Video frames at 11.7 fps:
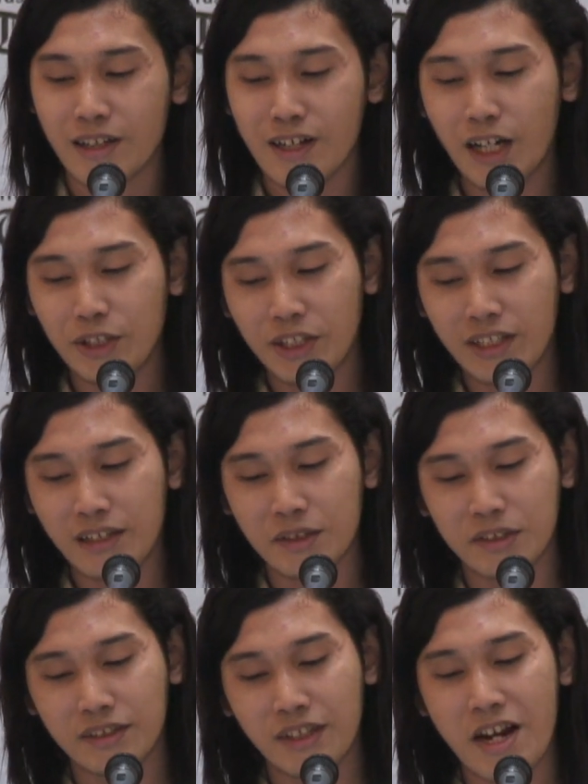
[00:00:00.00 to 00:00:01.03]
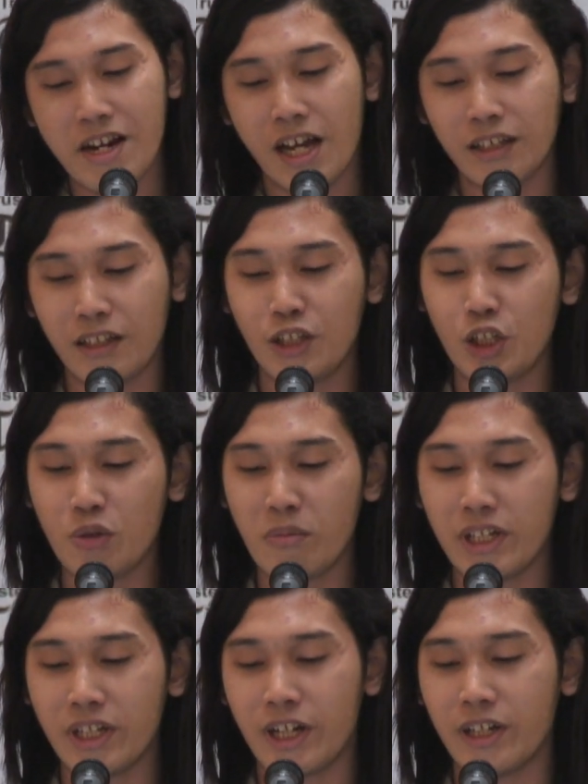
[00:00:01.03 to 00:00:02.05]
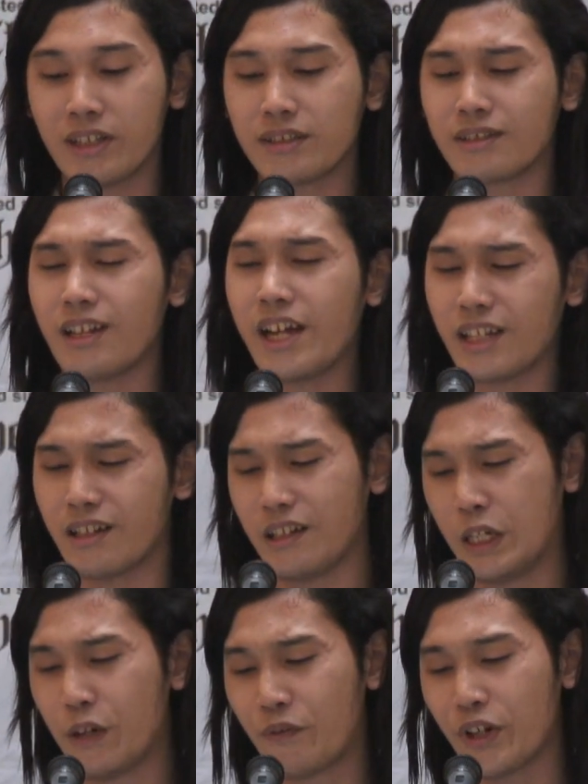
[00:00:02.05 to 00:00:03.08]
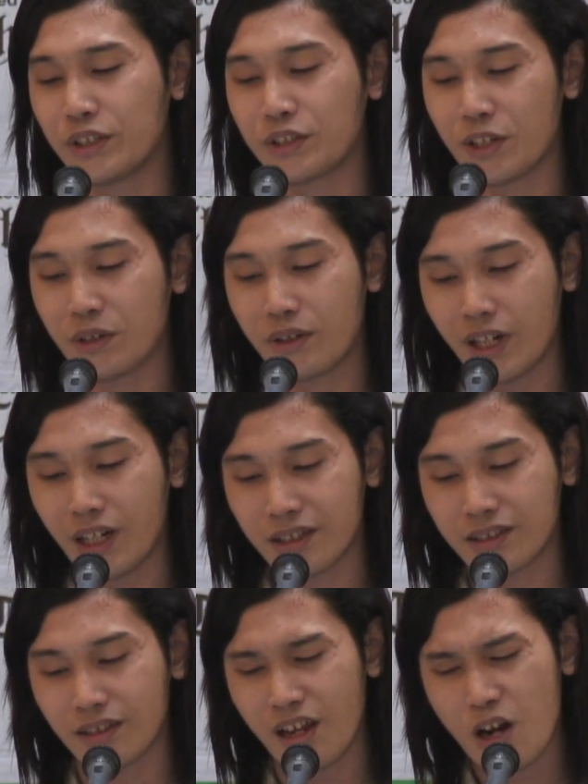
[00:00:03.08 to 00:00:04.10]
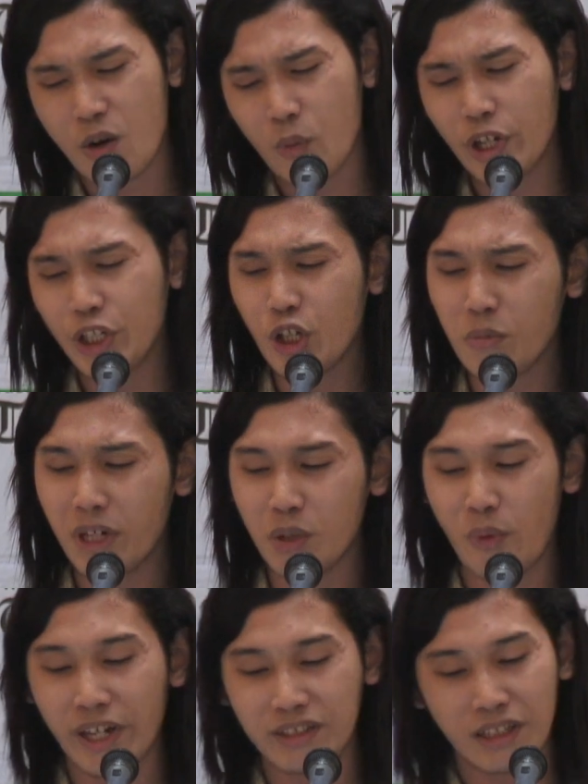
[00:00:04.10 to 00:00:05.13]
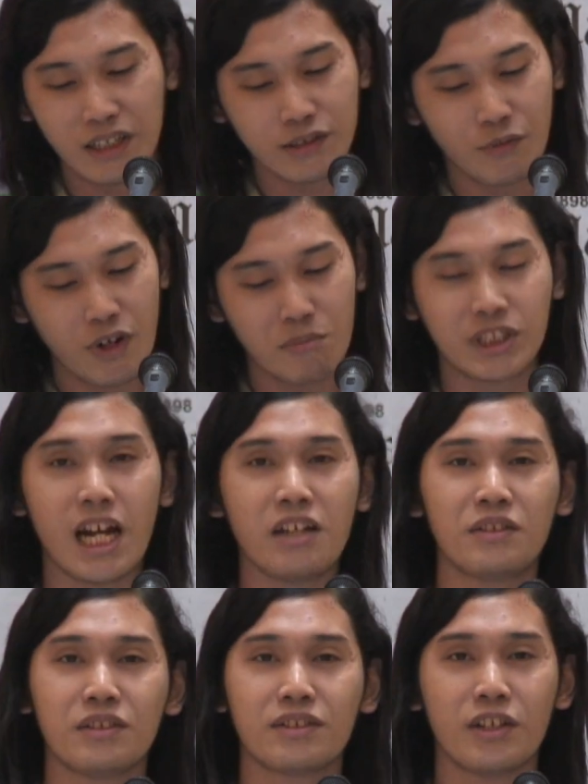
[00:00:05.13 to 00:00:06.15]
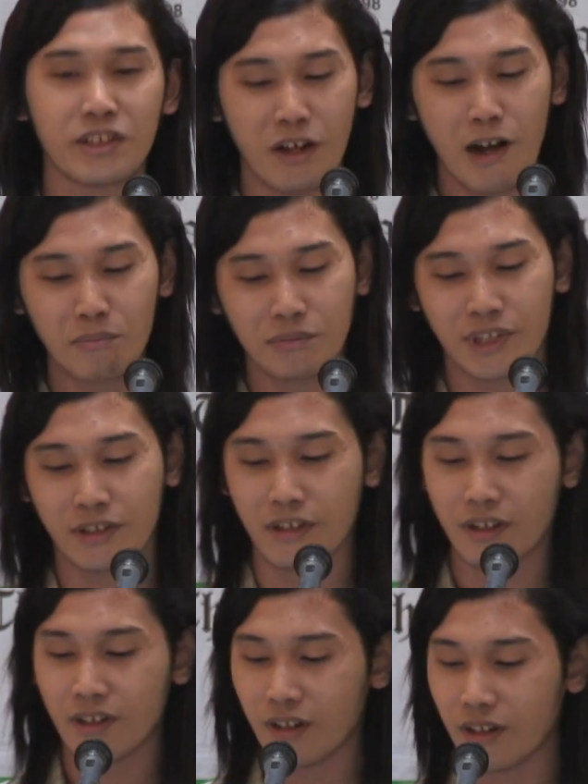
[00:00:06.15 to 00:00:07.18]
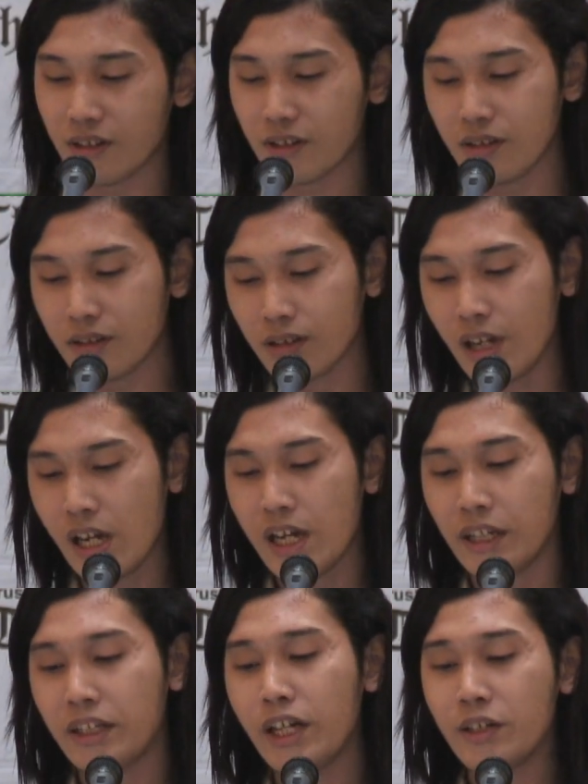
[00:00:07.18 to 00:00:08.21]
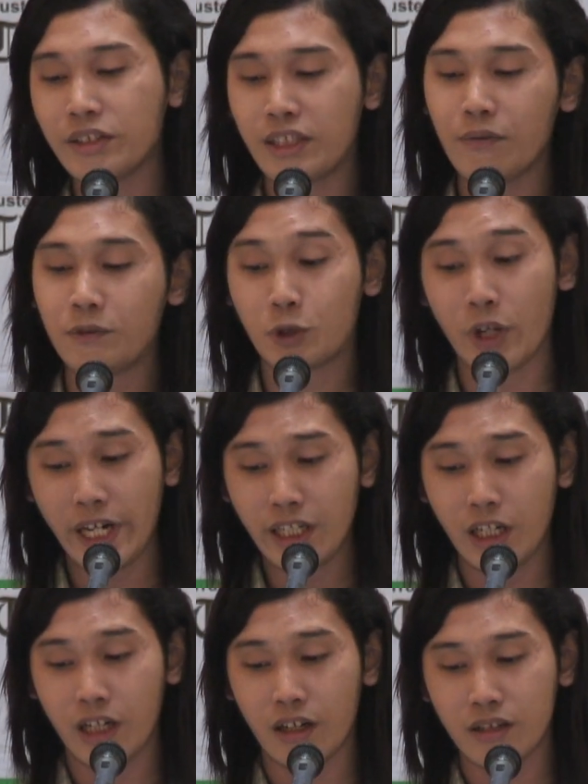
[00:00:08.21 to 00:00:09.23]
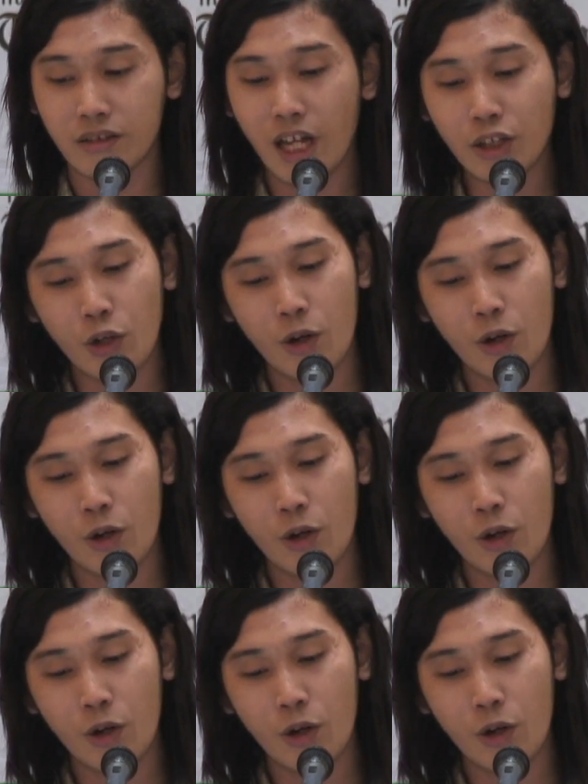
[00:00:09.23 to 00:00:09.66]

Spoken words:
rather than stay at inhuman areas like rivers or creeks where human wastes from shanties are dumped. They receive training not